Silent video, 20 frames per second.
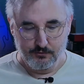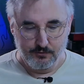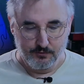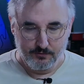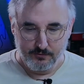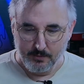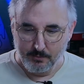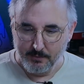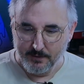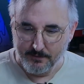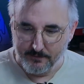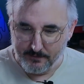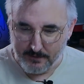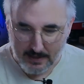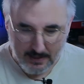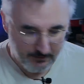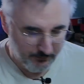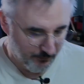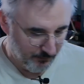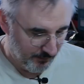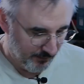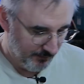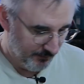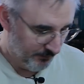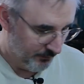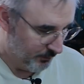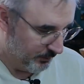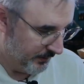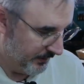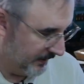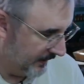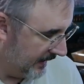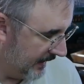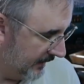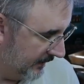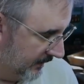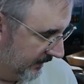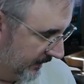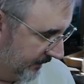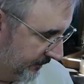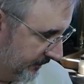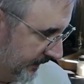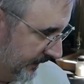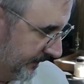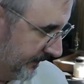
sure somebody signs for this when they deliver